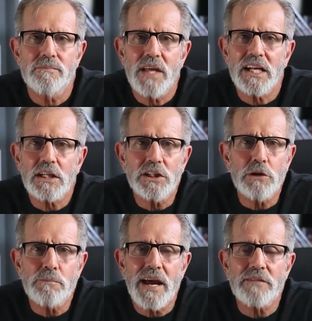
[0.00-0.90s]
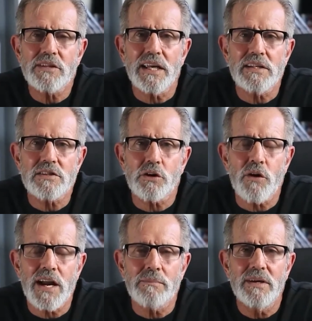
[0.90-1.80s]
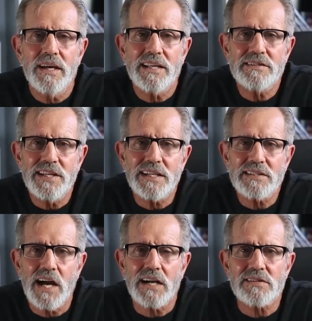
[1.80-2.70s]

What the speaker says: and a clear path to Instagram and TikTok